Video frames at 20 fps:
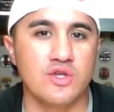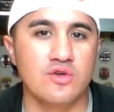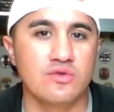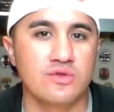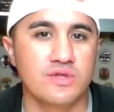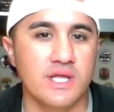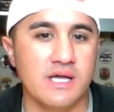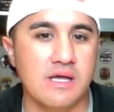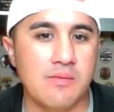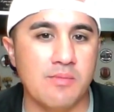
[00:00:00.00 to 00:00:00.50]
you
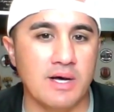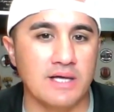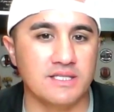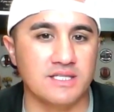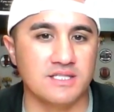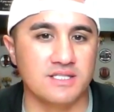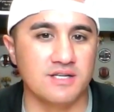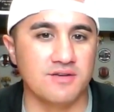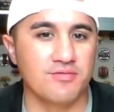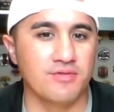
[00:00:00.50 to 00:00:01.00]
think about
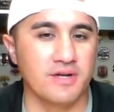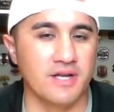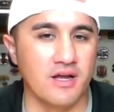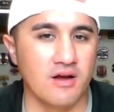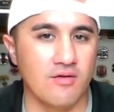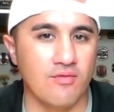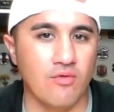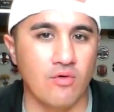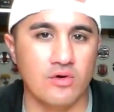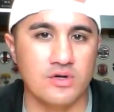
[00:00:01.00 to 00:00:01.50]
the different
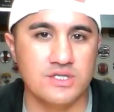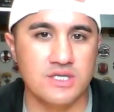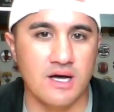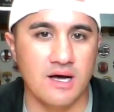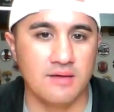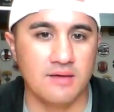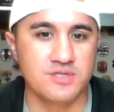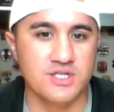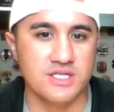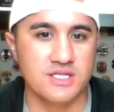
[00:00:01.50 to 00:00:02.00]
Air Force
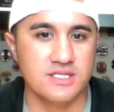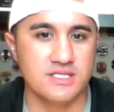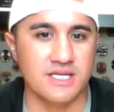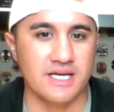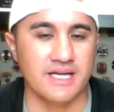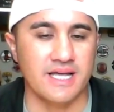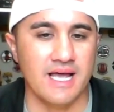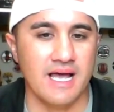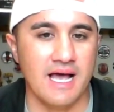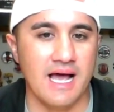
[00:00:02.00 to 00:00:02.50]
options,
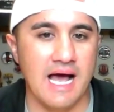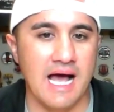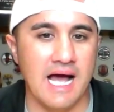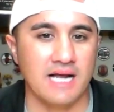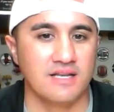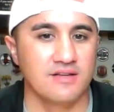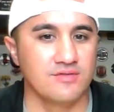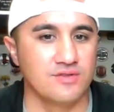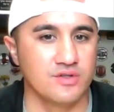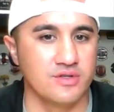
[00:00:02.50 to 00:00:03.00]
like
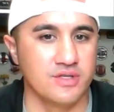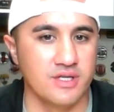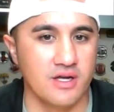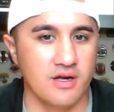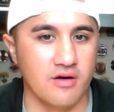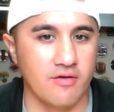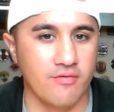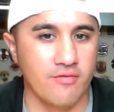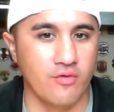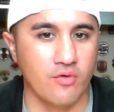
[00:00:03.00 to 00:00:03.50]
active duty
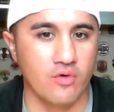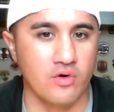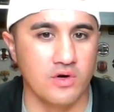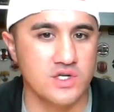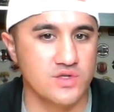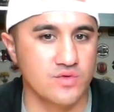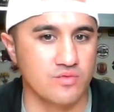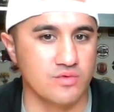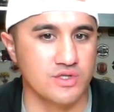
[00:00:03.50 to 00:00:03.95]
Air Force,